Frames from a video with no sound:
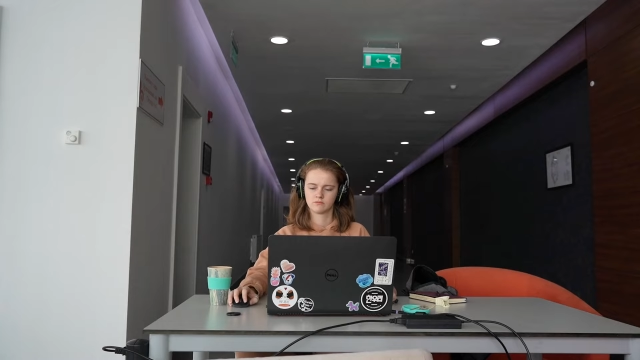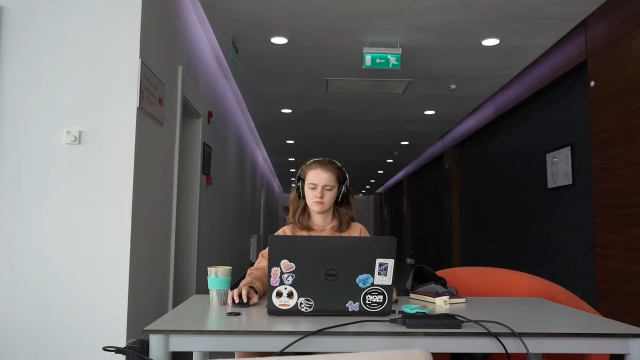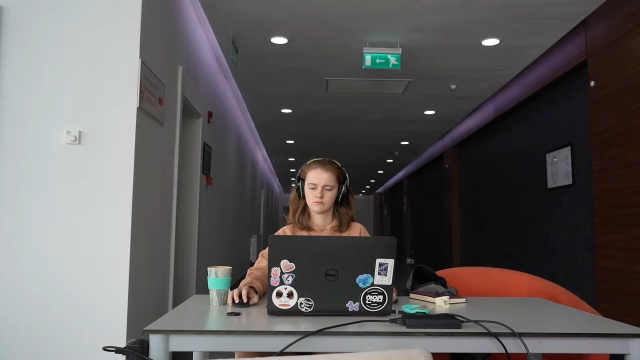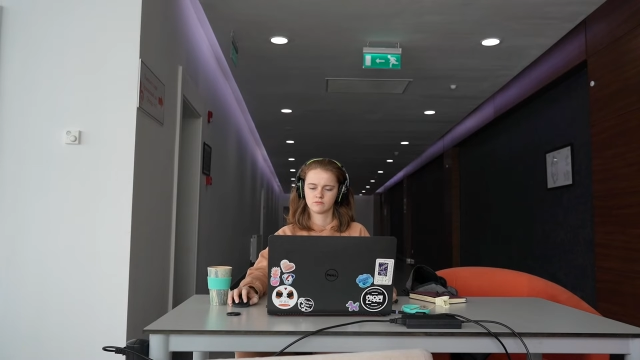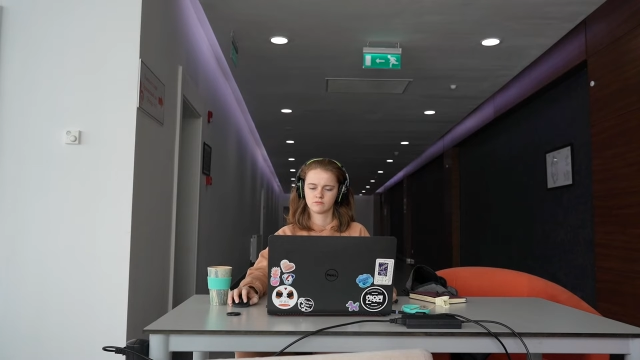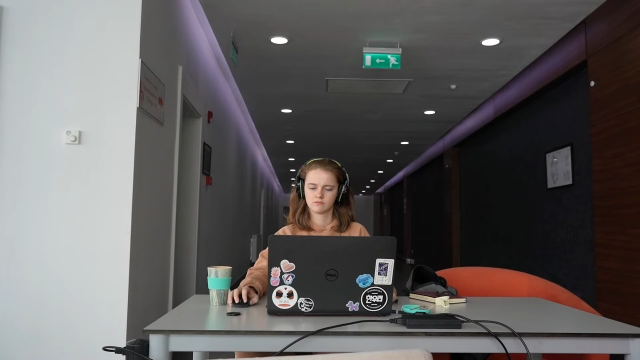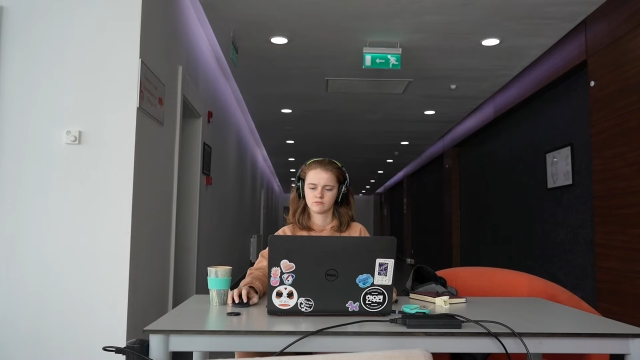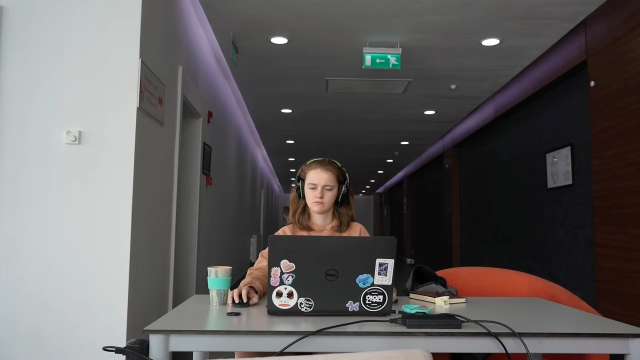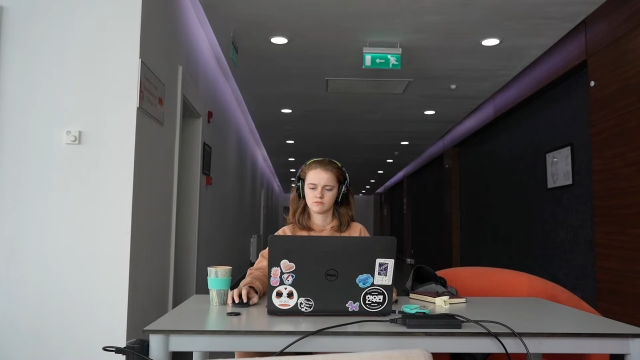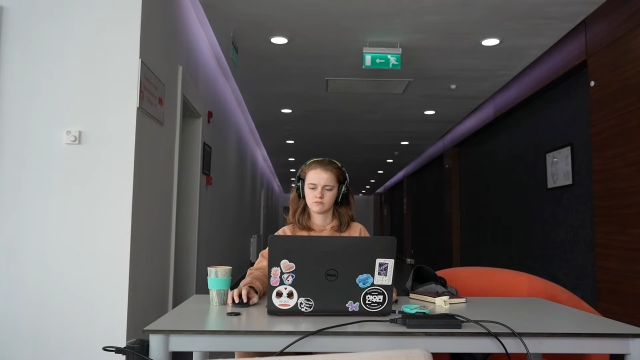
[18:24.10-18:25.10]

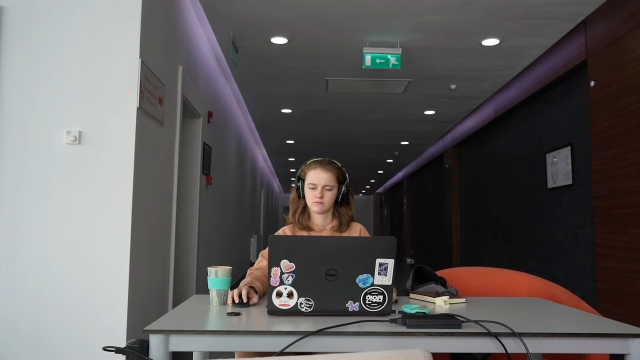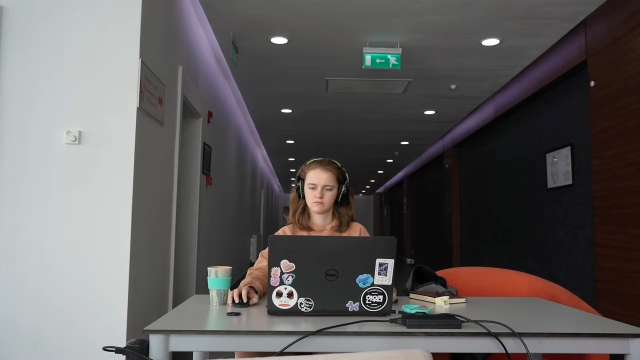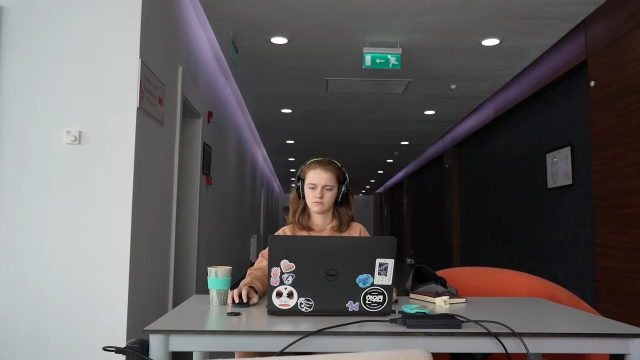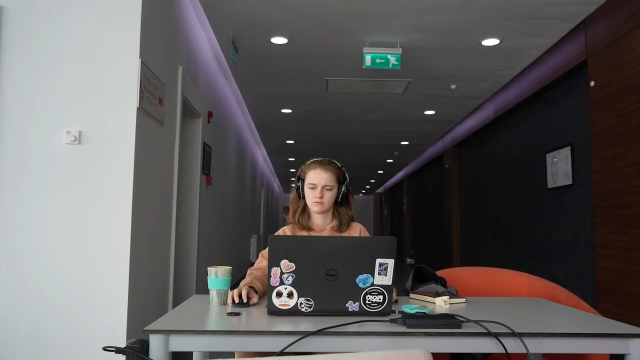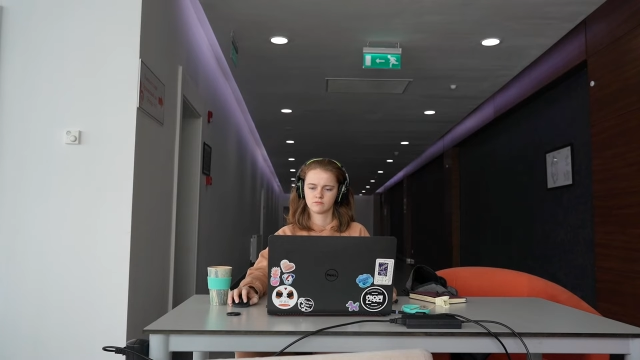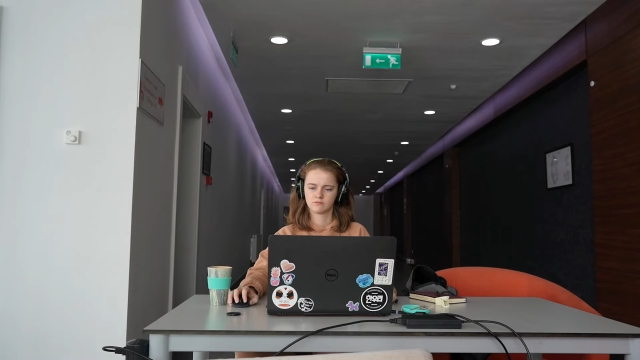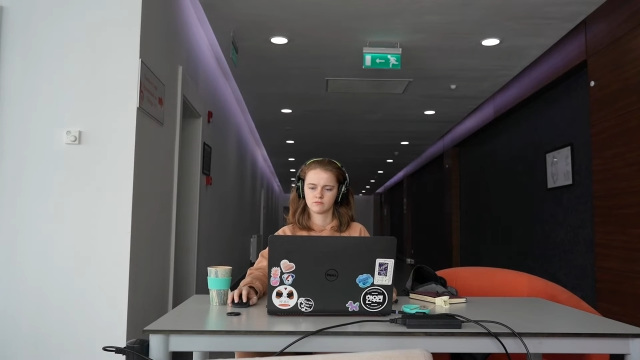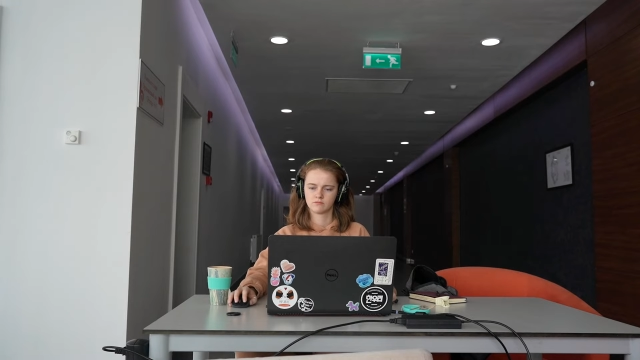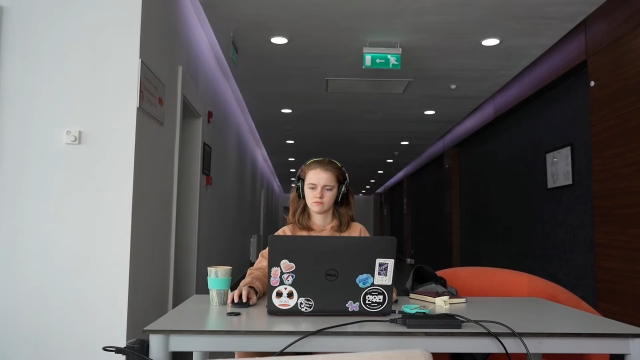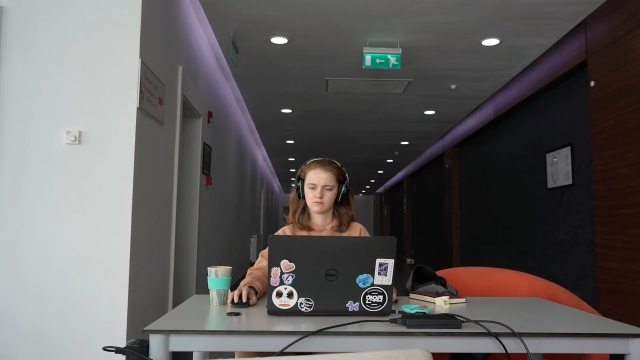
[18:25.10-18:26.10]

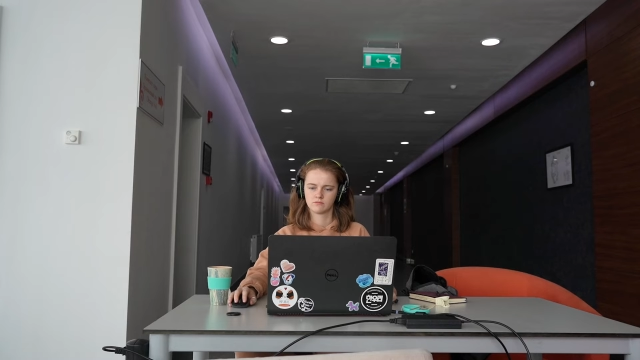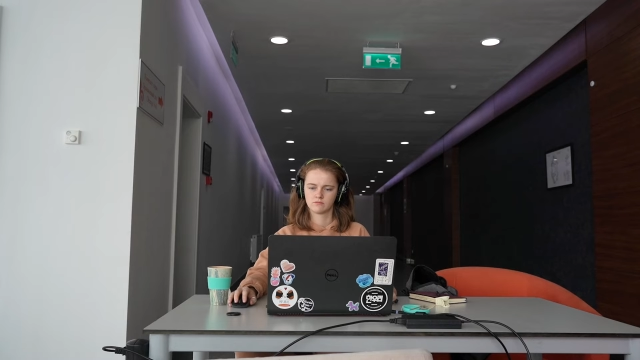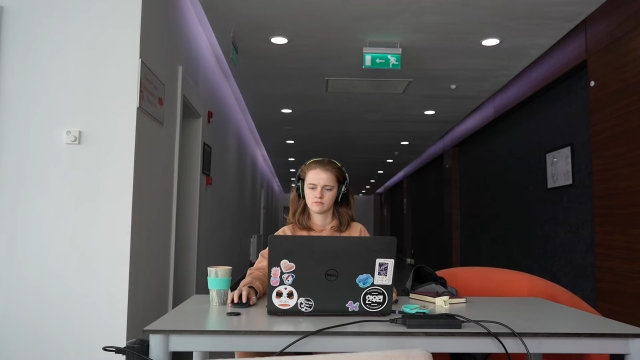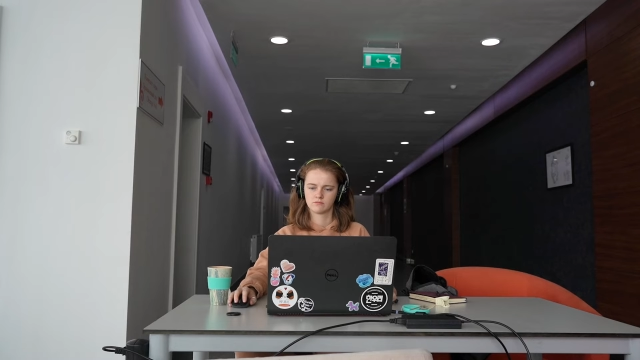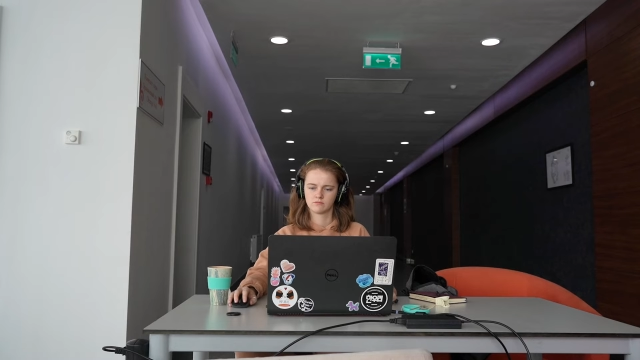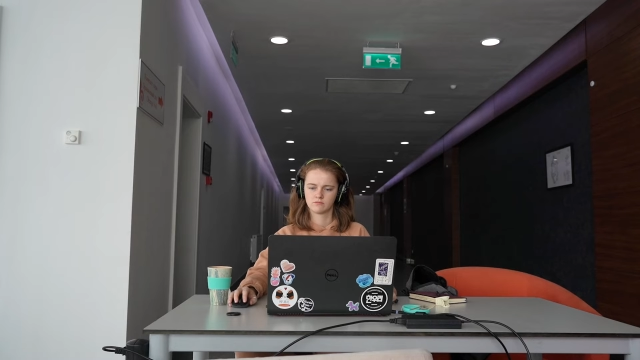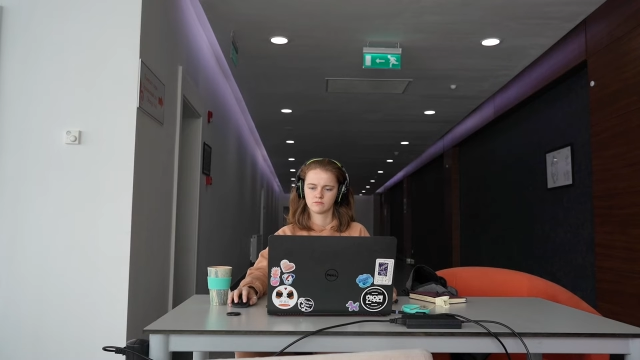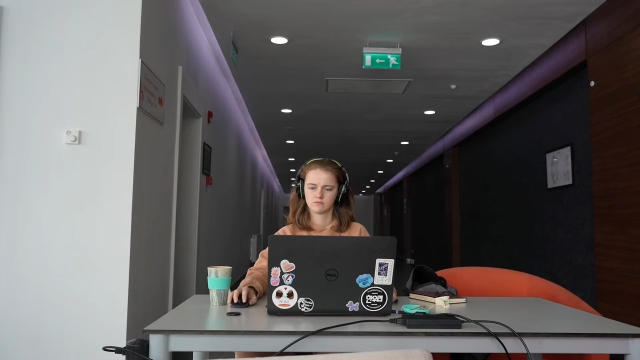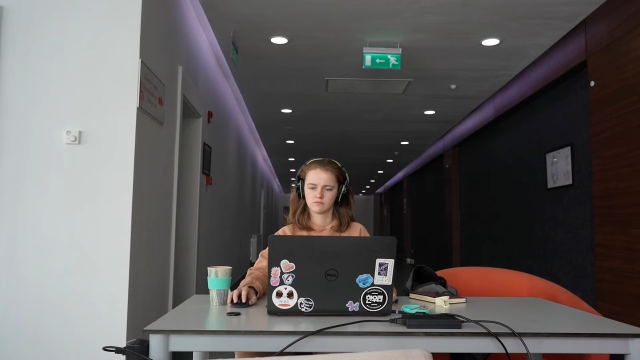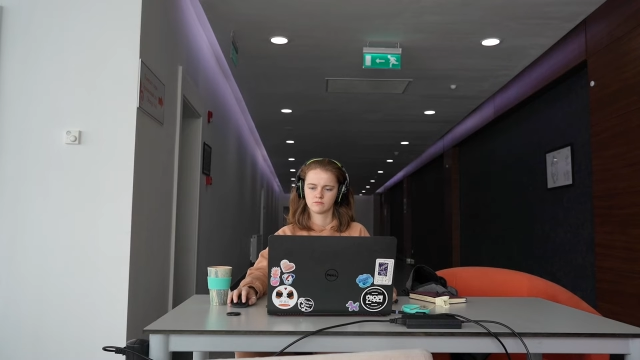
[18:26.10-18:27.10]

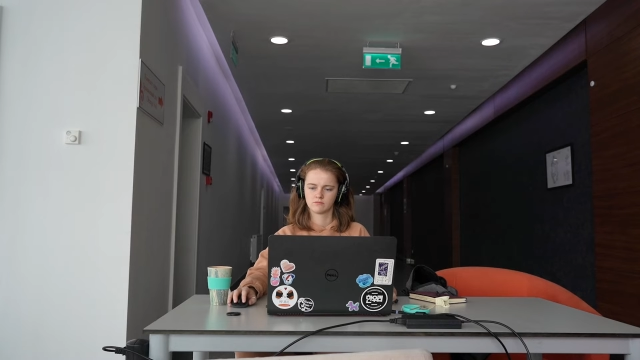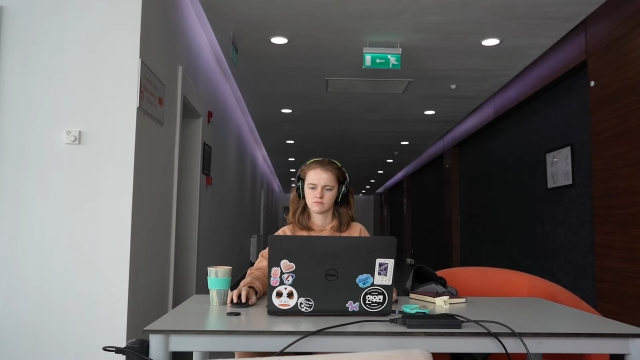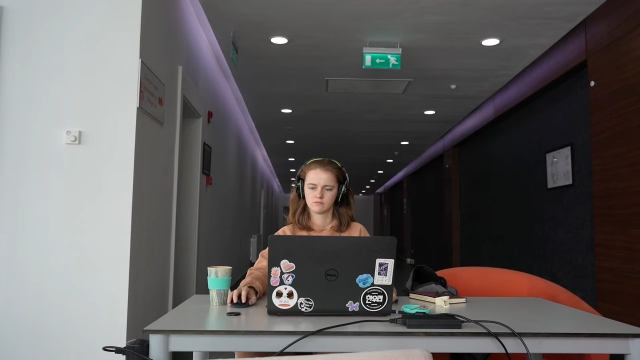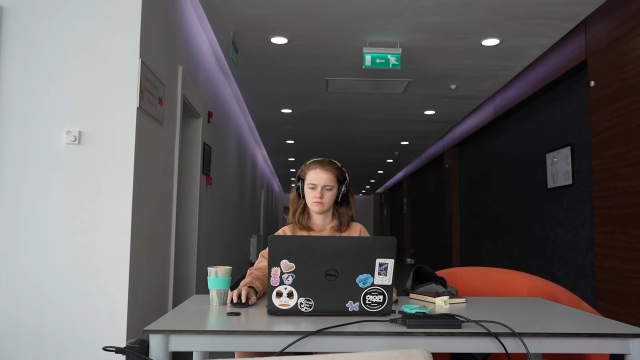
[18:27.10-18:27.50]
(silence)